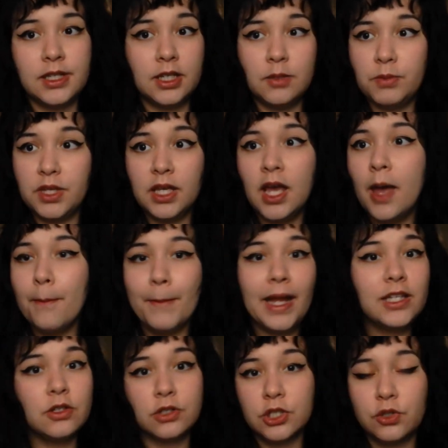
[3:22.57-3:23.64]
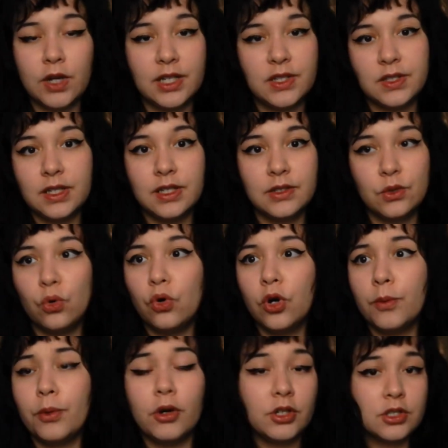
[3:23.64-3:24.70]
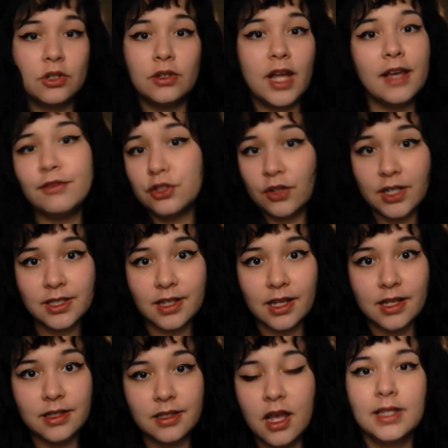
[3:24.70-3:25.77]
It could be mental stresses or personal life stresses.